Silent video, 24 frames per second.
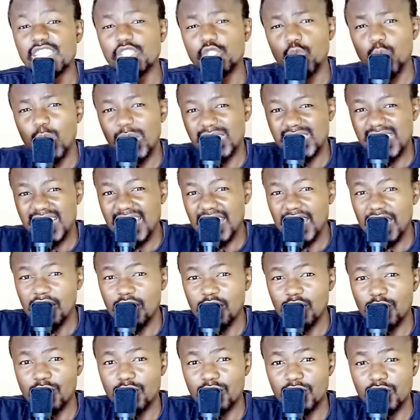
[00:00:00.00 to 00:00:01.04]
towards the
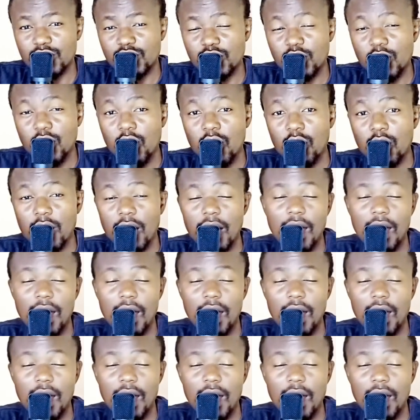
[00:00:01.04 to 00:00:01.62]
end of the song.